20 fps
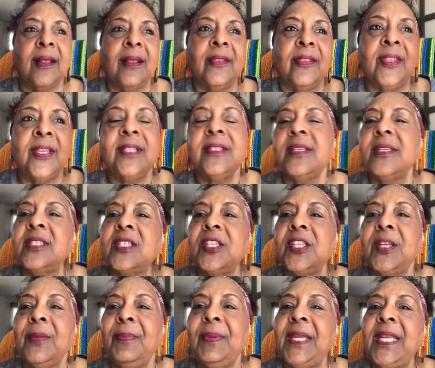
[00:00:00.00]
This is going
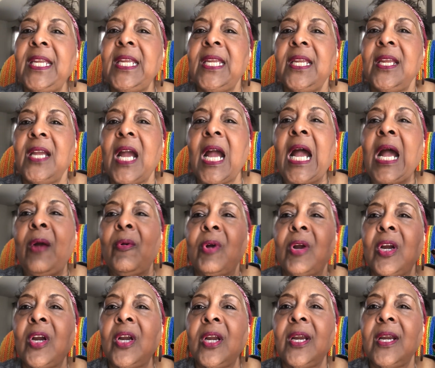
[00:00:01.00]
to be
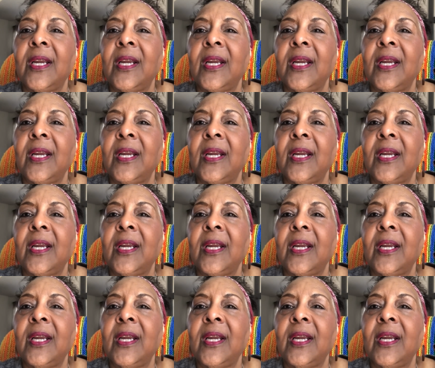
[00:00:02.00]
our